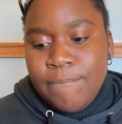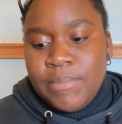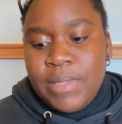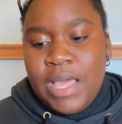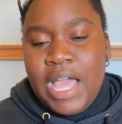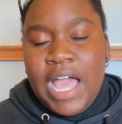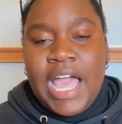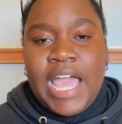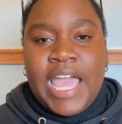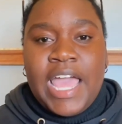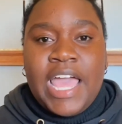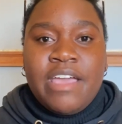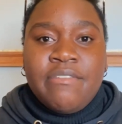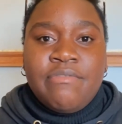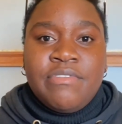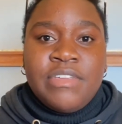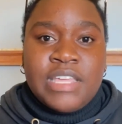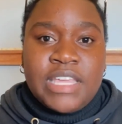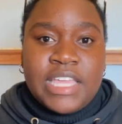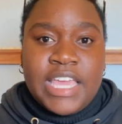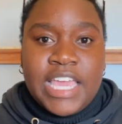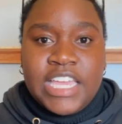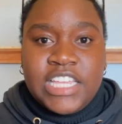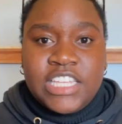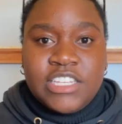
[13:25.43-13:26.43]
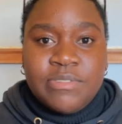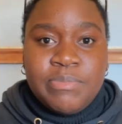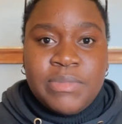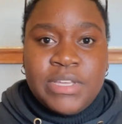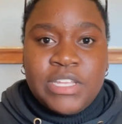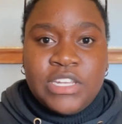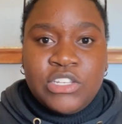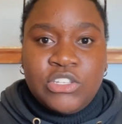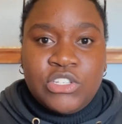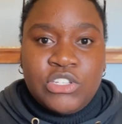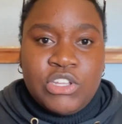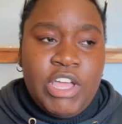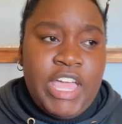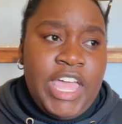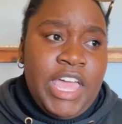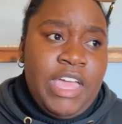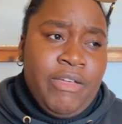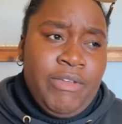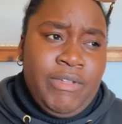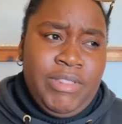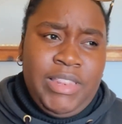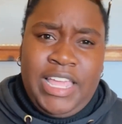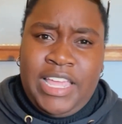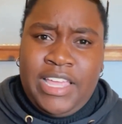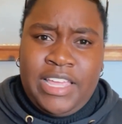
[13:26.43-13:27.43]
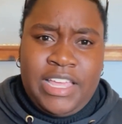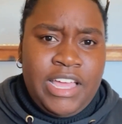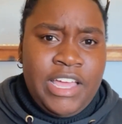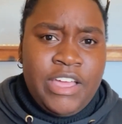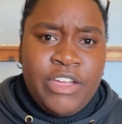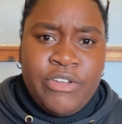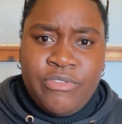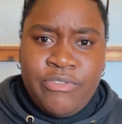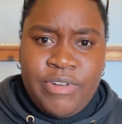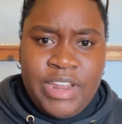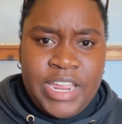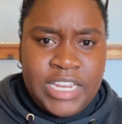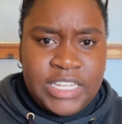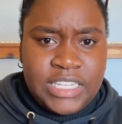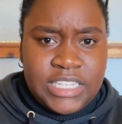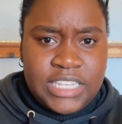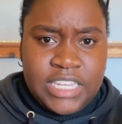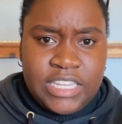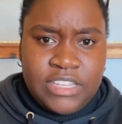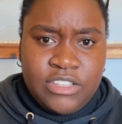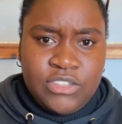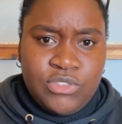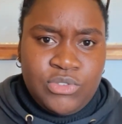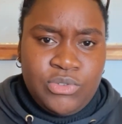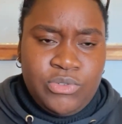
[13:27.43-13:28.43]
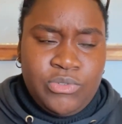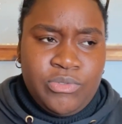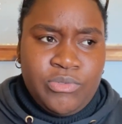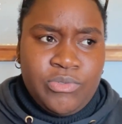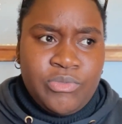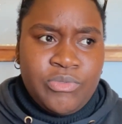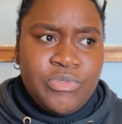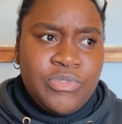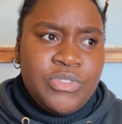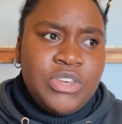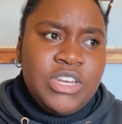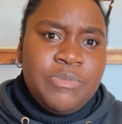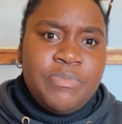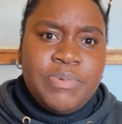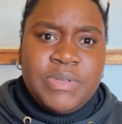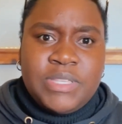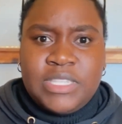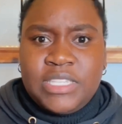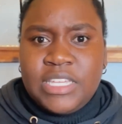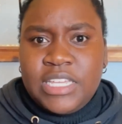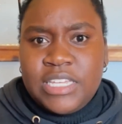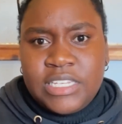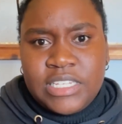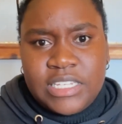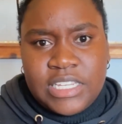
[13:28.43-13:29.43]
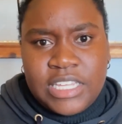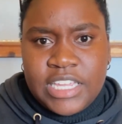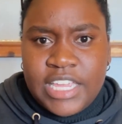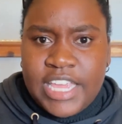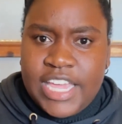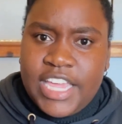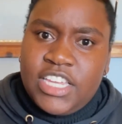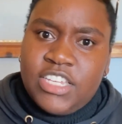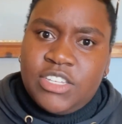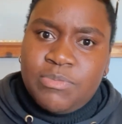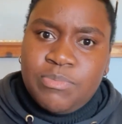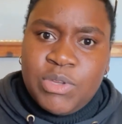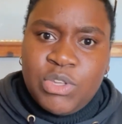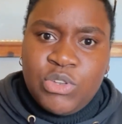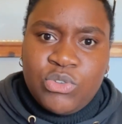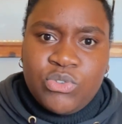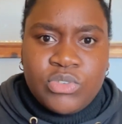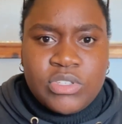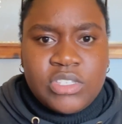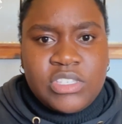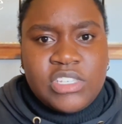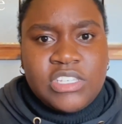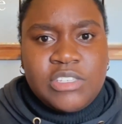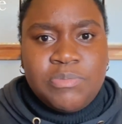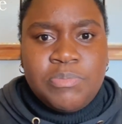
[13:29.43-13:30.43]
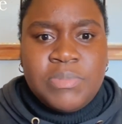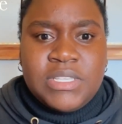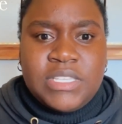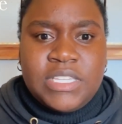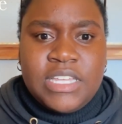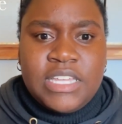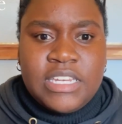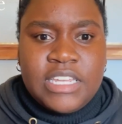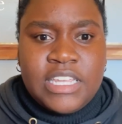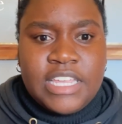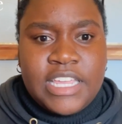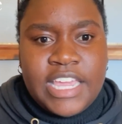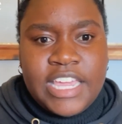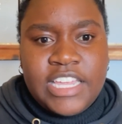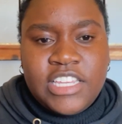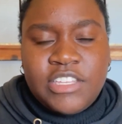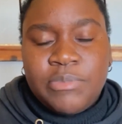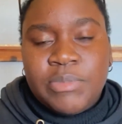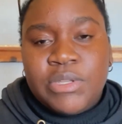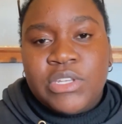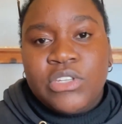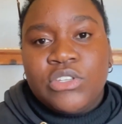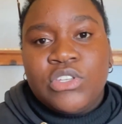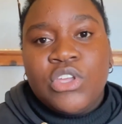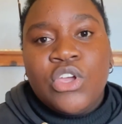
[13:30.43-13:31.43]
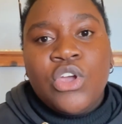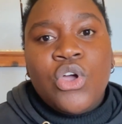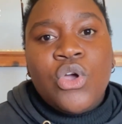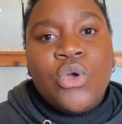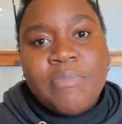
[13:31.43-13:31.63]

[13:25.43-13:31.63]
I have engagement, like a rating, so 3% engagement or 6% engagement.